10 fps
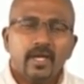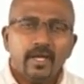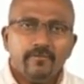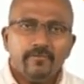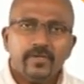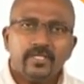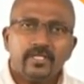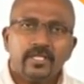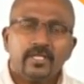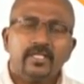
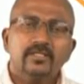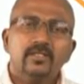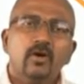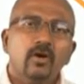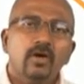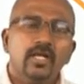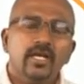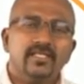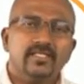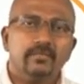Everything is all
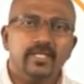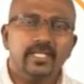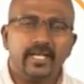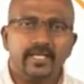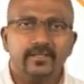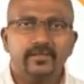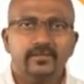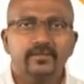assembly line.